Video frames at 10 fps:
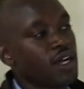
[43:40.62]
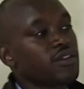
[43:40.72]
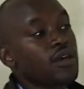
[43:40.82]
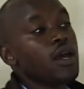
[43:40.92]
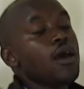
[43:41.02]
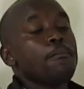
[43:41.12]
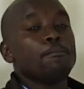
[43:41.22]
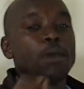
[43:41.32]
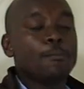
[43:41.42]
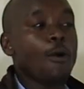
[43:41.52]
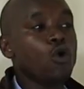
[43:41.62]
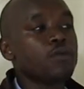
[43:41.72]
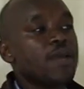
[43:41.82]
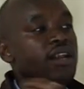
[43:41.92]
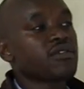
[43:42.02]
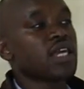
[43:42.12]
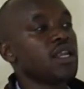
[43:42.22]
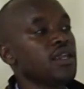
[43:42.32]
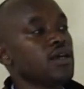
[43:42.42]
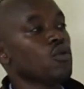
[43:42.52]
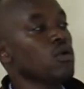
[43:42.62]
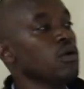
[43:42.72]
that people will be understanding